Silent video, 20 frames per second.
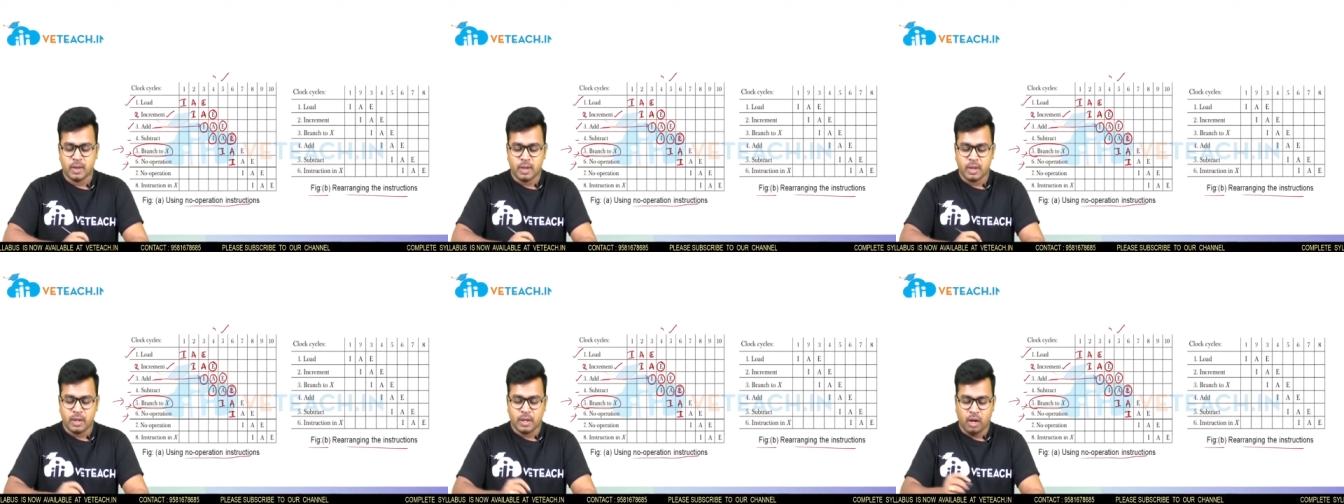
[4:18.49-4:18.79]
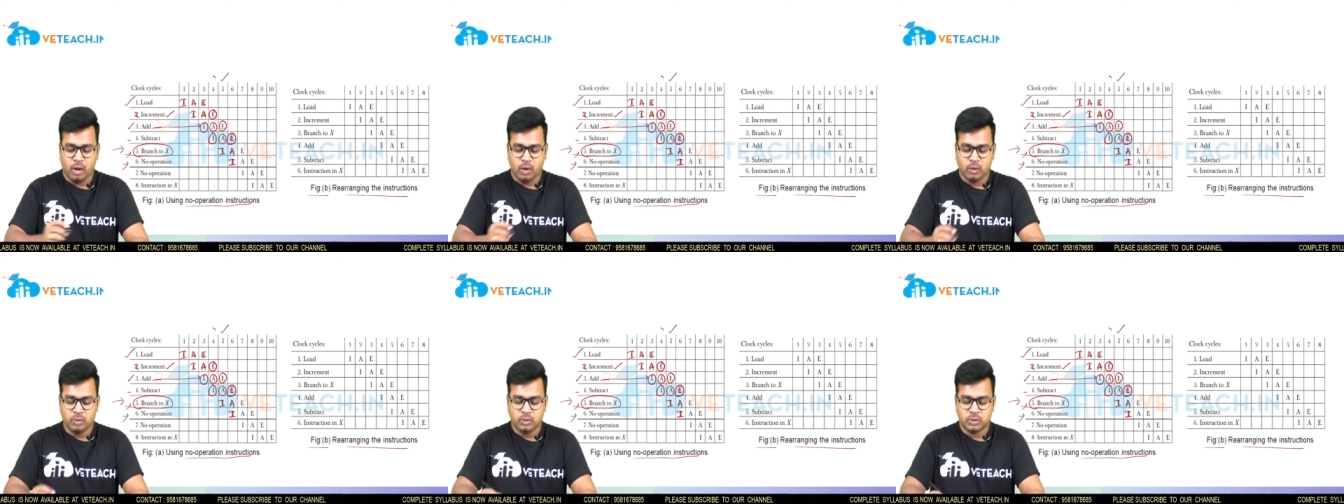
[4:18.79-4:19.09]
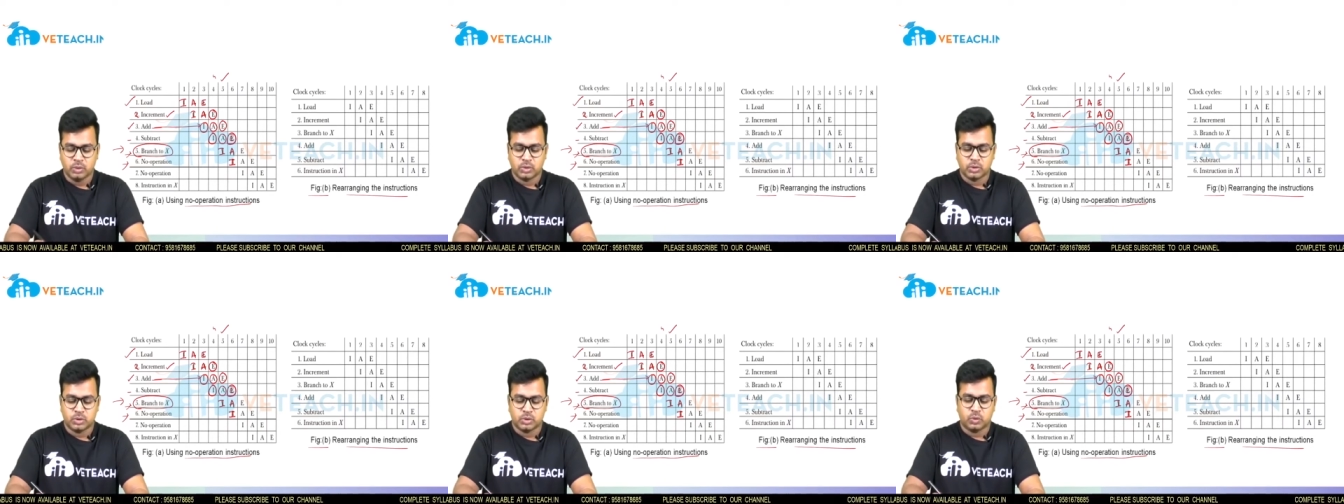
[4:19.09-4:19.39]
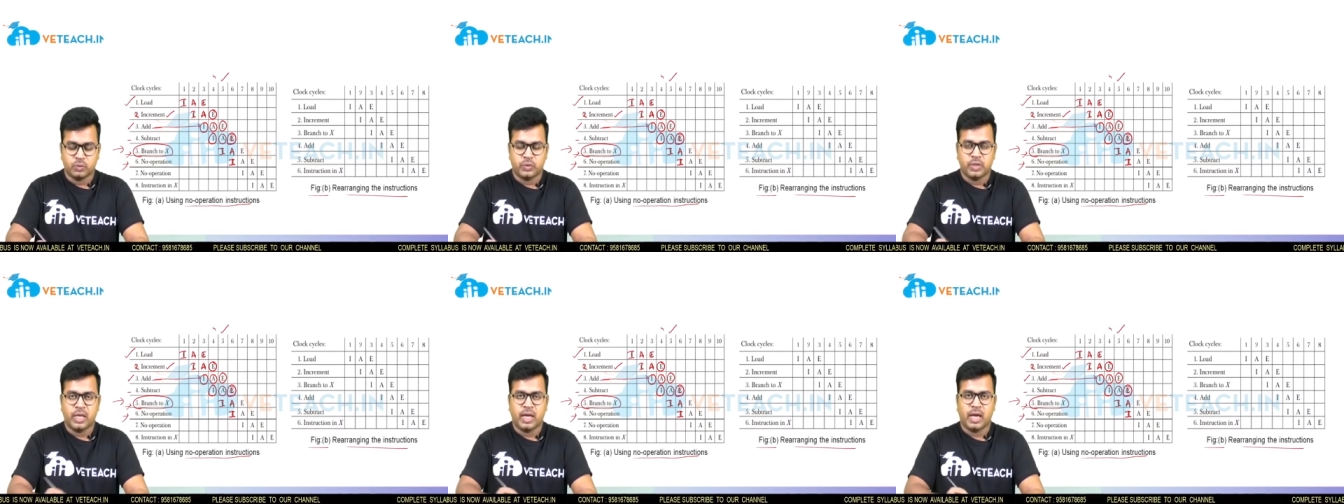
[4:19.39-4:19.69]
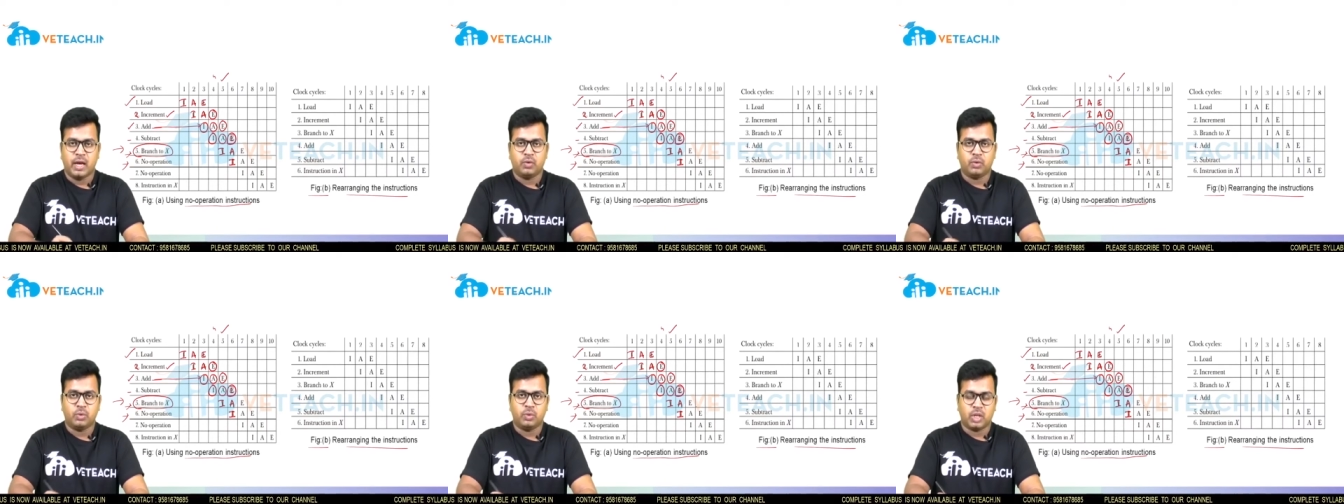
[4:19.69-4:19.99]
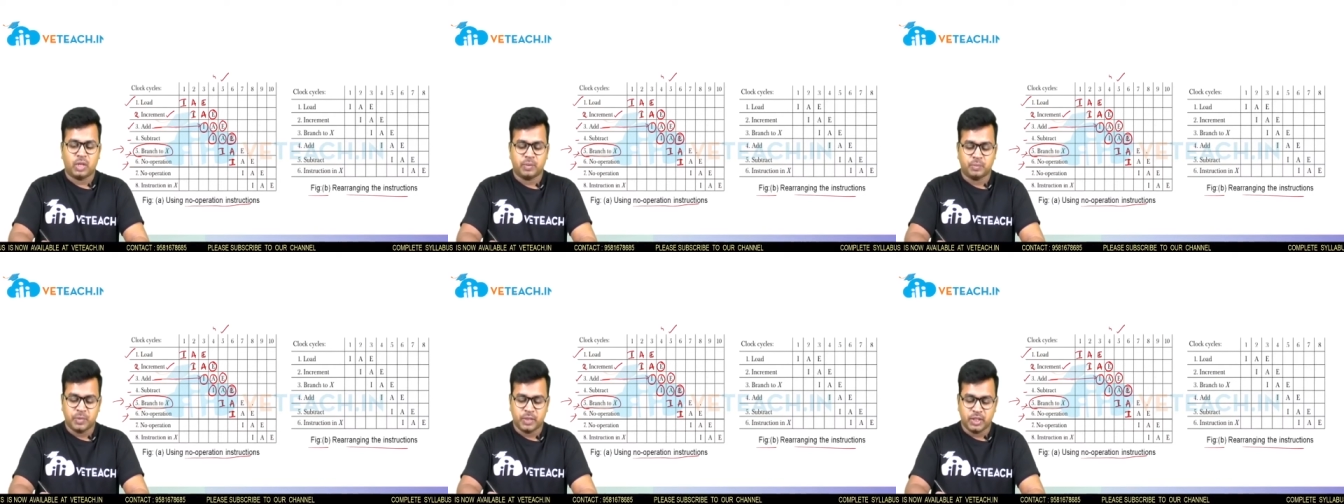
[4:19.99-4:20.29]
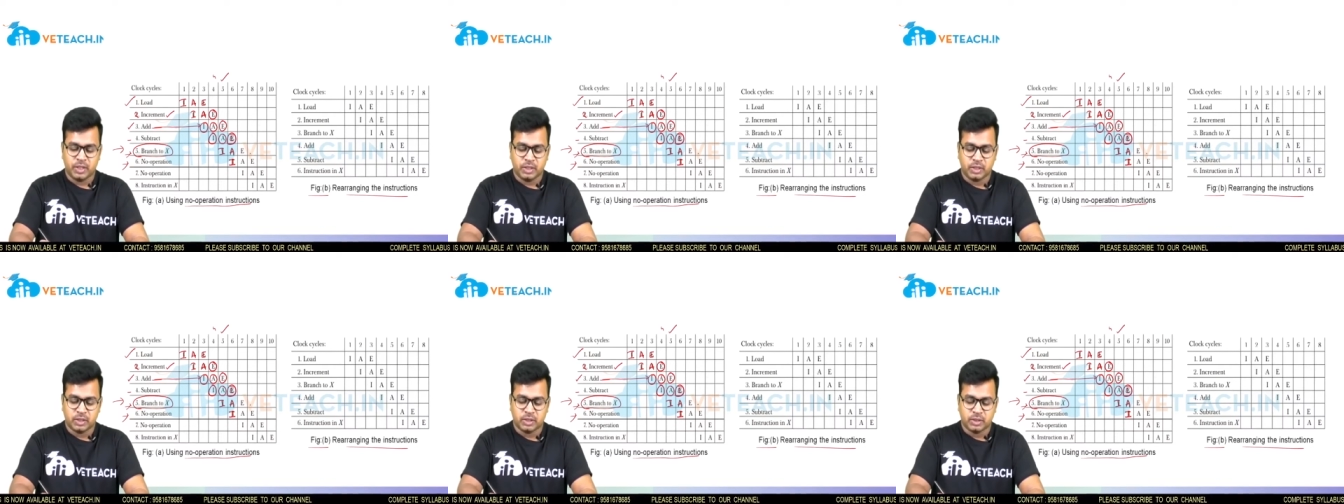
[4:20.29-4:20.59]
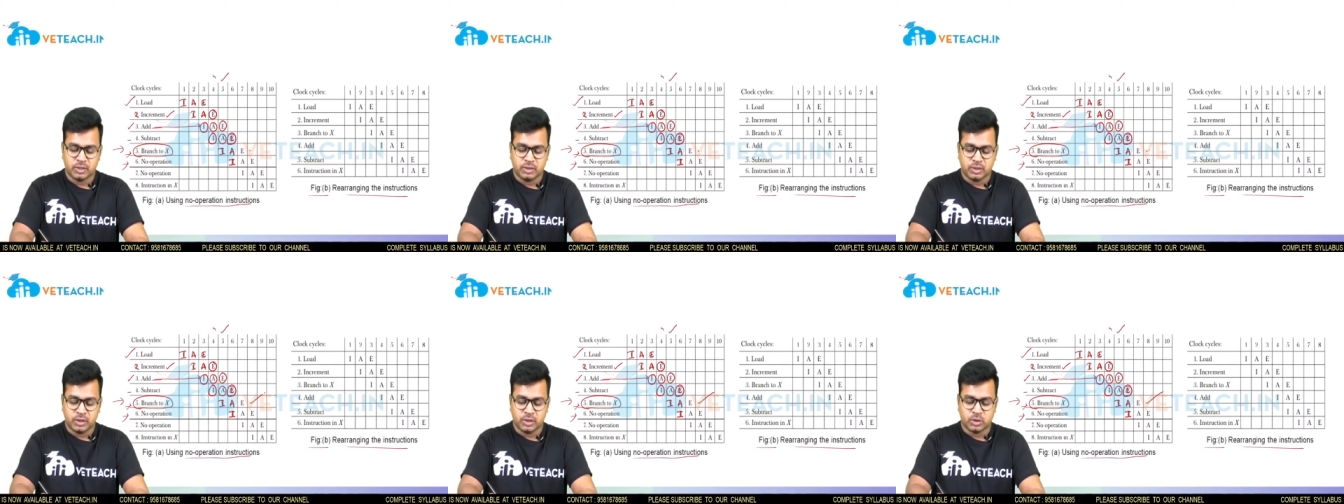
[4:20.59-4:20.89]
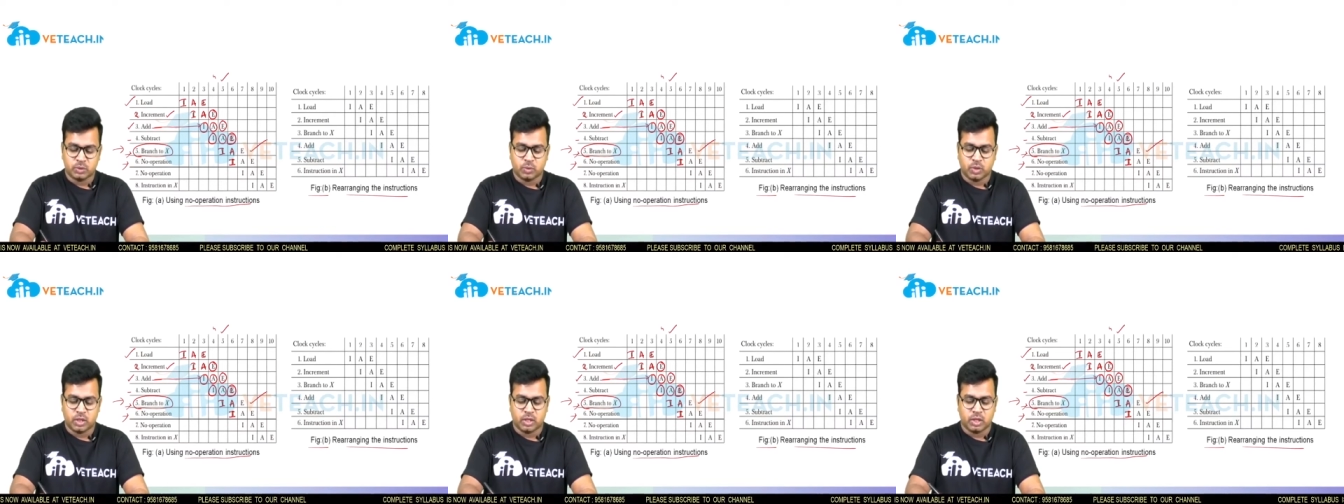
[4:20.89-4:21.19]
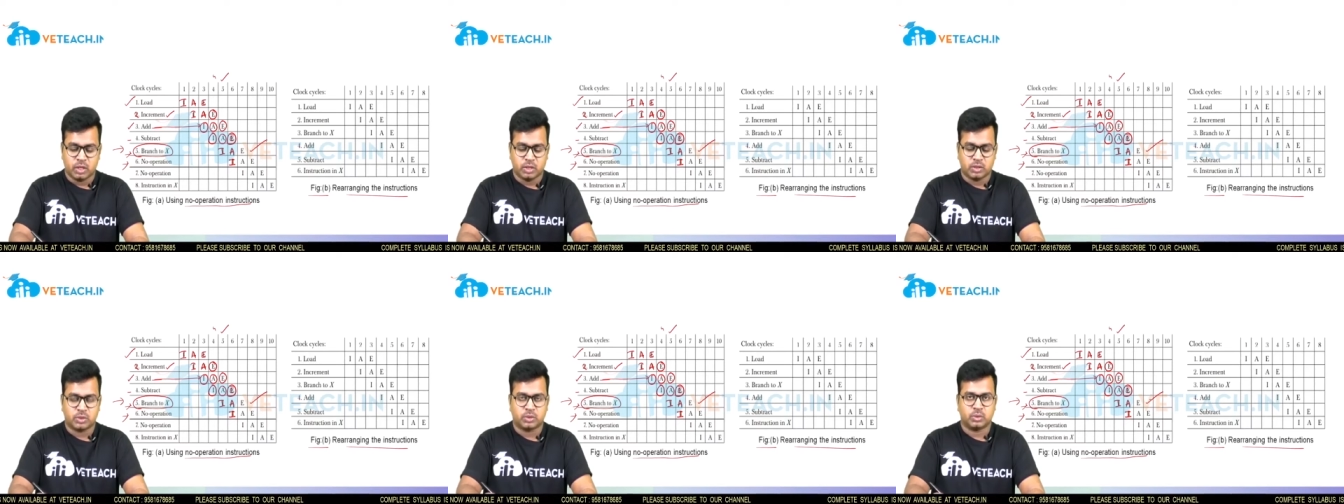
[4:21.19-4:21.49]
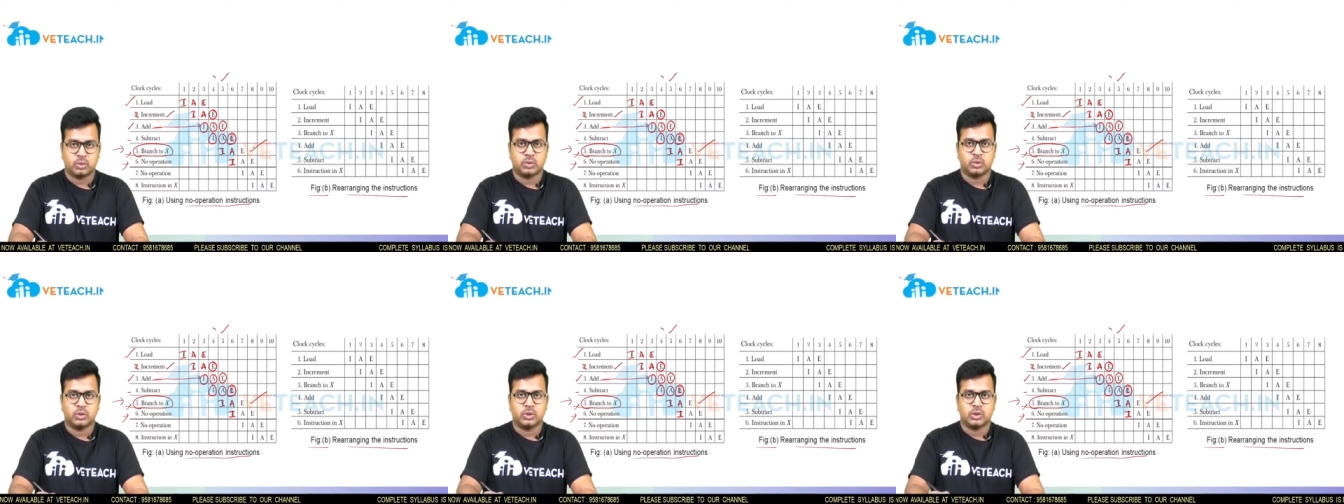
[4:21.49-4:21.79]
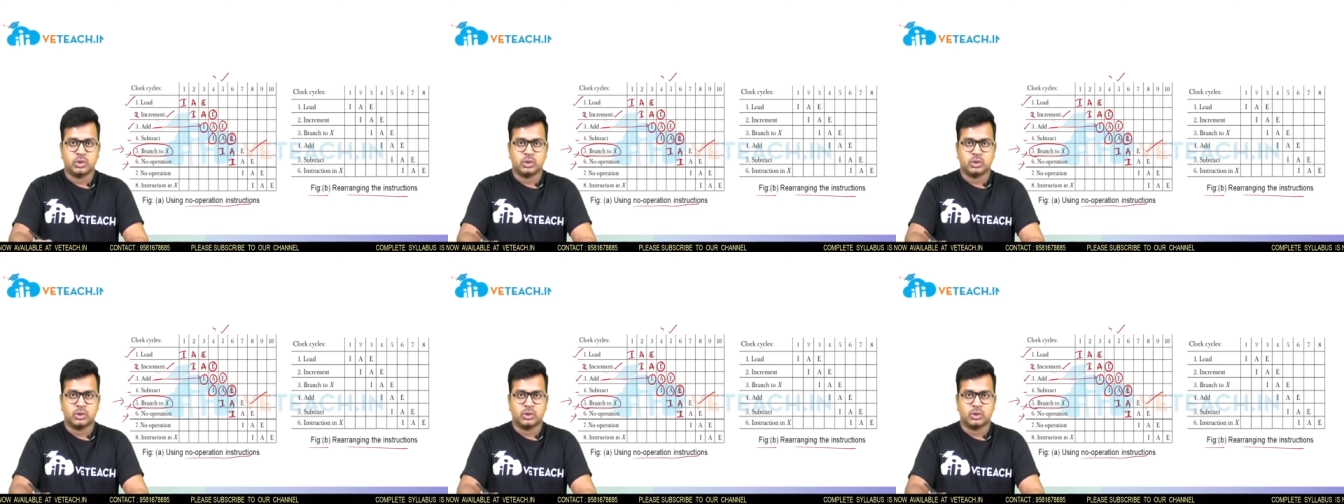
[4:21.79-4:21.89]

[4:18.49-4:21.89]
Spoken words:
Now, so we have to complete this one also.